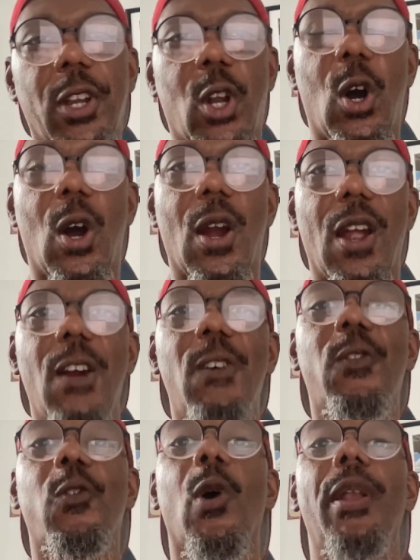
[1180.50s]
the car
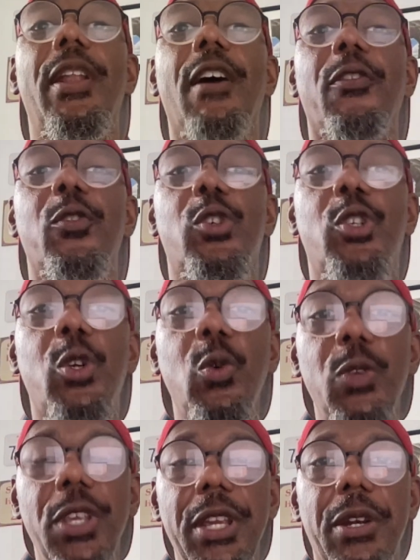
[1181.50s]
for another
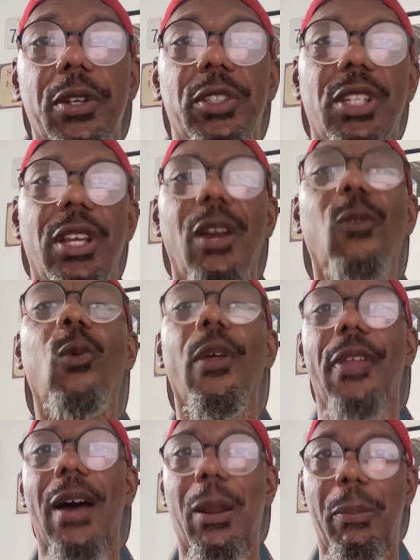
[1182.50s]
two years
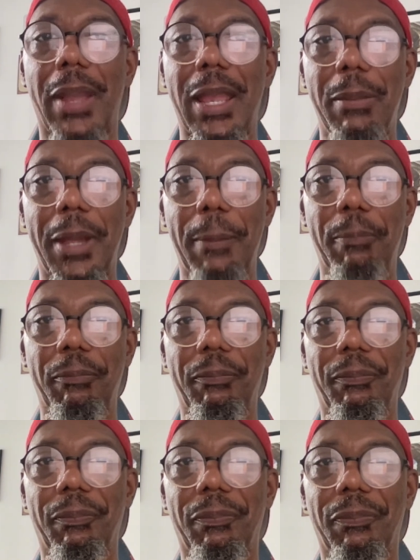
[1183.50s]
without a payment
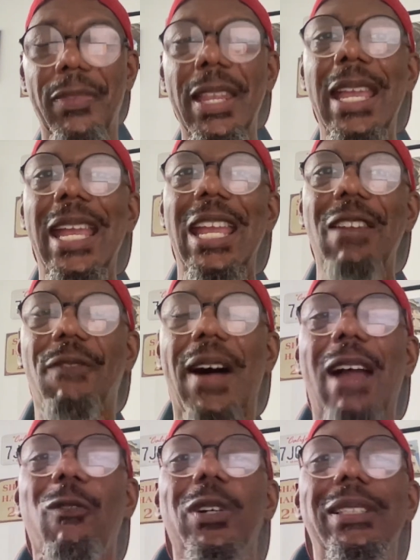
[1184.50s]
if
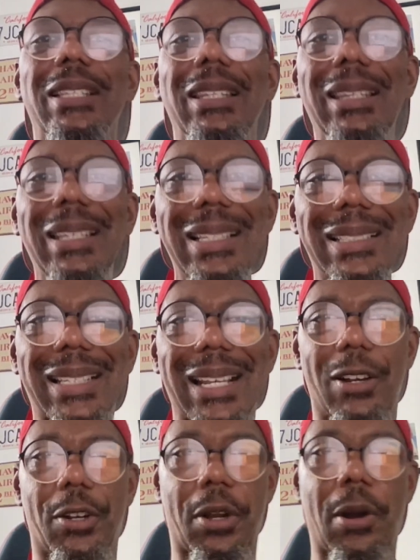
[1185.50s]
I was
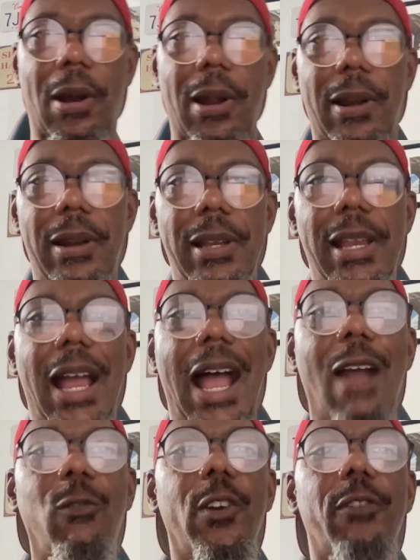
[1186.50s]
leasing a car,
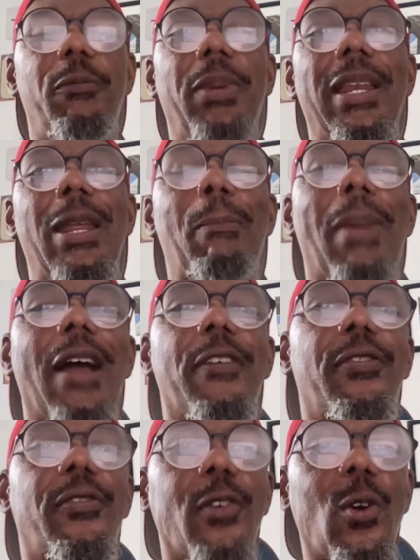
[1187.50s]
I would have been in my
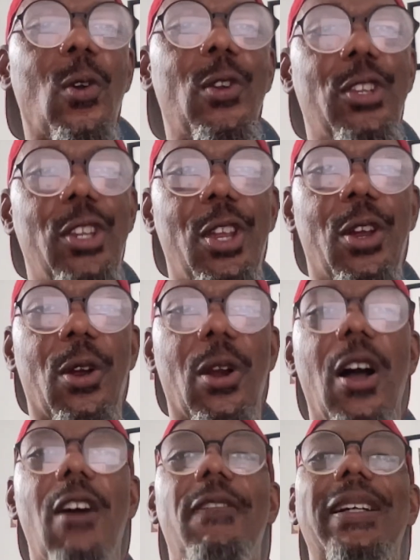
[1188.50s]
third
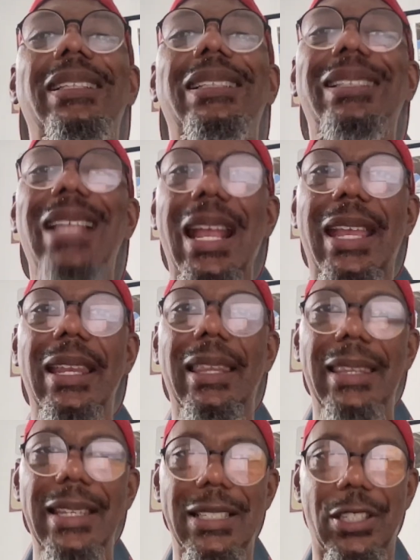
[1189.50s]
year of a
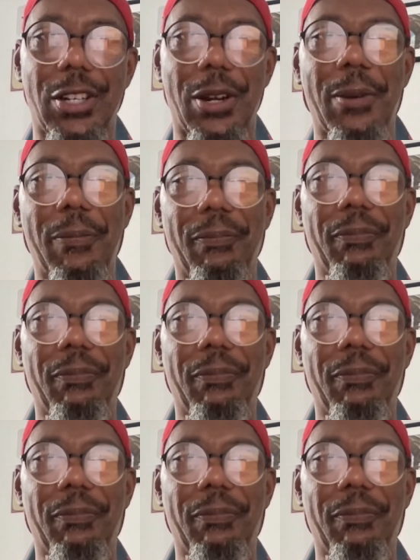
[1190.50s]
second lease term.